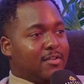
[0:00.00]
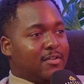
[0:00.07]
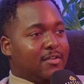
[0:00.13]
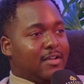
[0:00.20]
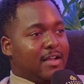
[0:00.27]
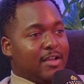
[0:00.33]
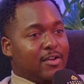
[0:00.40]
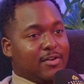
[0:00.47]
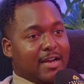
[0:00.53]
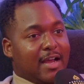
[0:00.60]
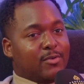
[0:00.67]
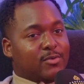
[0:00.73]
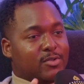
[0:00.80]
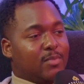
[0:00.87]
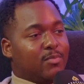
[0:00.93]
Like you're
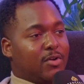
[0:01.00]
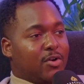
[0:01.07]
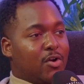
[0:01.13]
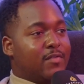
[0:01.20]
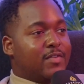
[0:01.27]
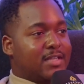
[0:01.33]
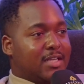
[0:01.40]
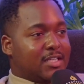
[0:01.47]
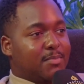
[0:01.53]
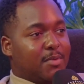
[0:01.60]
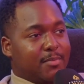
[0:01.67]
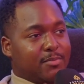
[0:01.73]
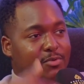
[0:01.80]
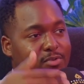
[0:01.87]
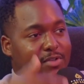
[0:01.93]
now someone over 6
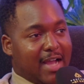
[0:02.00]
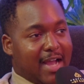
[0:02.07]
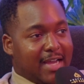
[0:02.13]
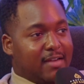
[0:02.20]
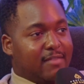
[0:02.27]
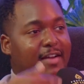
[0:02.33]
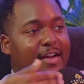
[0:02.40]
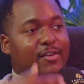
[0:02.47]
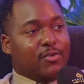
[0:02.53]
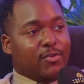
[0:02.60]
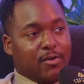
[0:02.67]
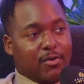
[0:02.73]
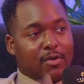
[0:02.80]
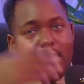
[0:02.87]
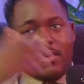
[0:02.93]
months who's added
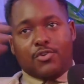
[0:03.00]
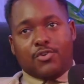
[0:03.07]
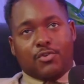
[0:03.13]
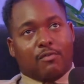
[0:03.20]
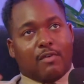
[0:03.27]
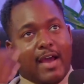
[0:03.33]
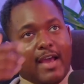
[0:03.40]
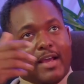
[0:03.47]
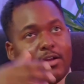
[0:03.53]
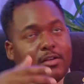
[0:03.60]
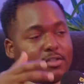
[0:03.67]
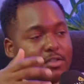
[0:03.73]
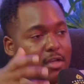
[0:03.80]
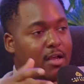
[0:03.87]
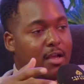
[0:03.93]
value. You're writing
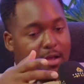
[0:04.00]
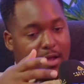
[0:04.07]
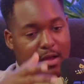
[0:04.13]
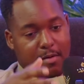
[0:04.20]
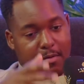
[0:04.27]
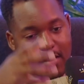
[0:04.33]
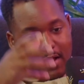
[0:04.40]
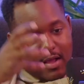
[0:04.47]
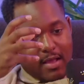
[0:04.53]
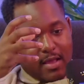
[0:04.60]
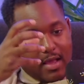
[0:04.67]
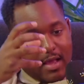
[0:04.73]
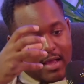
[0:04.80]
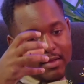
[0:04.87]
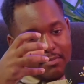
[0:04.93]

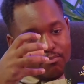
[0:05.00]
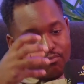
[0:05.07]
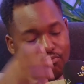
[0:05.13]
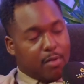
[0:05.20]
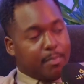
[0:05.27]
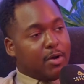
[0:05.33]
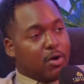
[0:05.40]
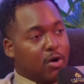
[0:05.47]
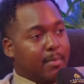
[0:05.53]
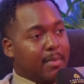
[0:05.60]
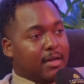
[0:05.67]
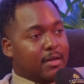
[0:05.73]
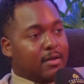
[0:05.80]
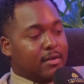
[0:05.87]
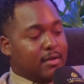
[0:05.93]
a proper
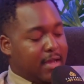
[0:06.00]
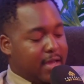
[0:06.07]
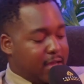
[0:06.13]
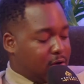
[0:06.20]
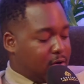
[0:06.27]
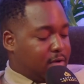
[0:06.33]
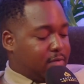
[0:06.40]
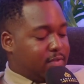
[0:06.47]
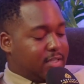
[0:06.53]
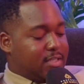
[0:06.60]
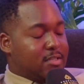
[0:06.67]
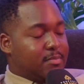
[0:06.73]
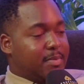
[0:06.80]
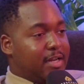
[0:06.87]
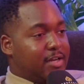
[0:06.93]
comment like, oh, this
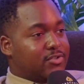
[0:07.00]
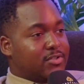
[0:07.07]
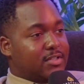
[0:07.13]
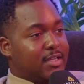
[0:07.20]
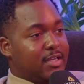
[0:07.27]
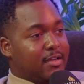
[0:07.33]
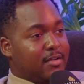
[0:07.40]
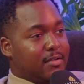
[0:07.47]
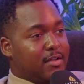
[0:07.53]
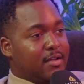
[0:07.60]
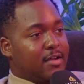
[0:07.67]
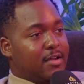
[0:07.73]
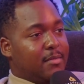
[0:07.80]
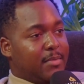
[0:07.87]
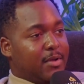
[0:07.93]
has been interesting
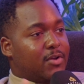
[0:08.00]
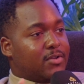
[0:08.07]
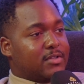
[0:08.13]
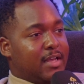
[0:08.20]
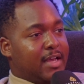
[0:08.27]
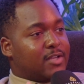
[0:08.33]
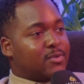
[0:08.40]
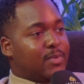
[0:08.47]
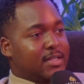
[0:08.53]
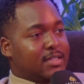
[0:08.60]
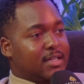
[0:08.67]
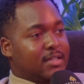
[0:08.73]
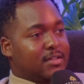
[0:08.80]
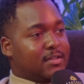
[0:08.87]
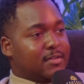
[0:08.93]
because of X, Y,
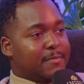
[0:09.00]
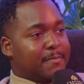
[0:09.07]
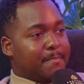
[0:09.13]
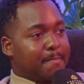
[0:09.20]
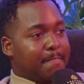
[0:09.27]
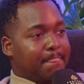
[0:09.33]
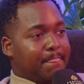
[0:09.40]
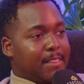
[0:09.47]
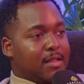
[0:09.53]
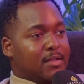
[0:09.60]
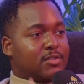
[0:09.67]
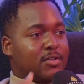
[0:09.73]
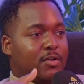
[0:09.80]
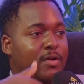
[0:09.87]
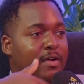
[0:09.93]
Z.
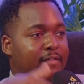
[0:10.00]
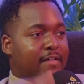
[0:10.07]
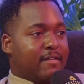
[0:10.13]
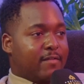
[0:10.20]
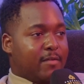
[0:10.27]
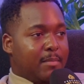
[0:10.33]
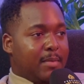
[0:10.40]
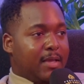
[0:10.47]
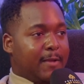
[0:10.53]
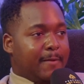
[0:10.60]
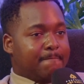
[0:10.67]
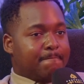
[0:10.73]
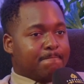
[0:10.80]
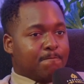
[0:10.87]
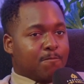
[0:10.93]
So I think for me,
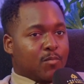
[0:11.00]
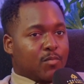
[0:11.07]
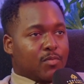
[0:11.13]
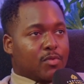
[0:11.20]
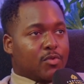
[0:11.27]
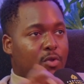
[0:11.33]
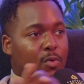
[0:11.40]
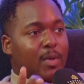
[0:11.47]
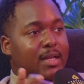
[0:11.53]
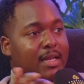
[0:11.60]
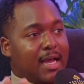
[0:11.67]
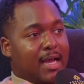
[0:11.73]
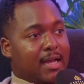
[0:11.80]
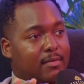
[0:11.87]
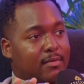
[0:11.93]
doing
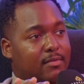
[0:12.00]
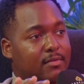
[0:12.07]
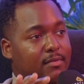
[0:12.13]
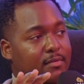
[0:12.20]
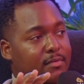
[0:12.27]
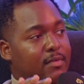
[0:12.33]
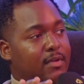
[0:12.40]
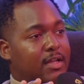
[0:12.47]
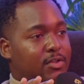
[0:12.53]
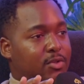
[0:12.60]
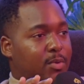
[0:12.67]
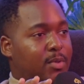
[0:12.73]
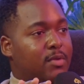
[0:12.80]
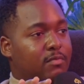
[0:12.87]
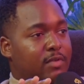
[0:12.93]
that and
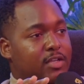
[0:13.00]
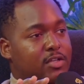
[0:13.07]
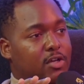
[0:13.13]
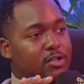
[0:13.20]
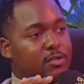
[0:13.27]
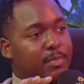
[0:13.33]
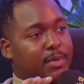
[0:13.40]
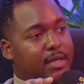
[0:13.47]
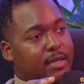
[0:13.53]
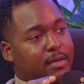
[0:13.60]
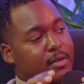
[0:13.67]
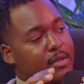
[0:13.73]
doing the research bit